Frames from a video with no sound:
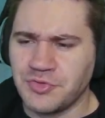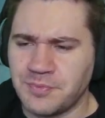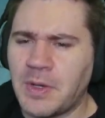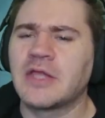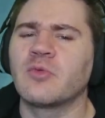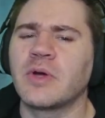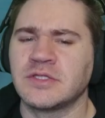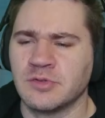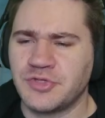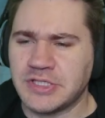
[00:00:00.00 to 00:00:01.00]
By the way,
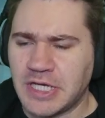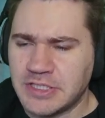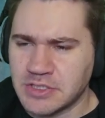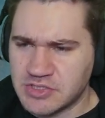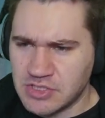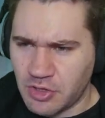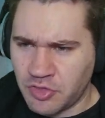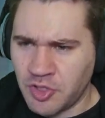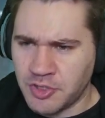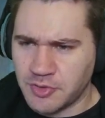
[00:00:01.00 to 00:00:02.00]
don't think I didn't see the
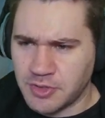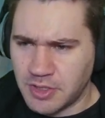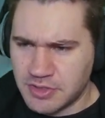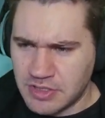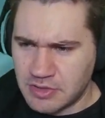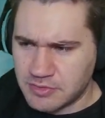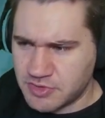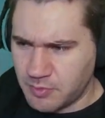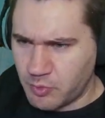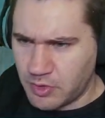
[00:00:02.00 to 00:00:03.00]
Thunder gun in there
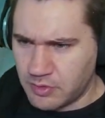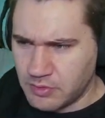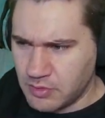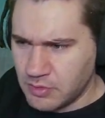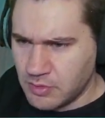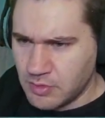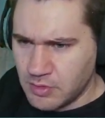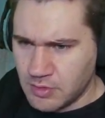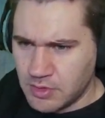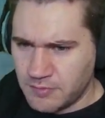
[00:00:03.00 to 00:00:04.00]
somewhere.
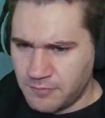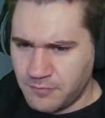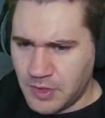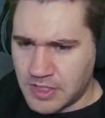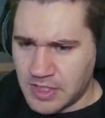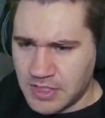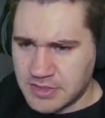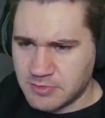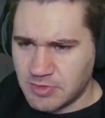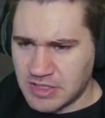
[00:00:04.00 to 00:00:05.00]
Fuck, I got
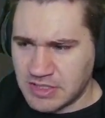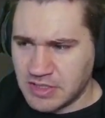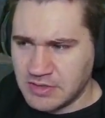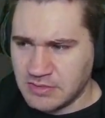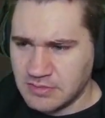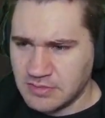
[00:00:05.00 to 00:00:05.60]
this one again?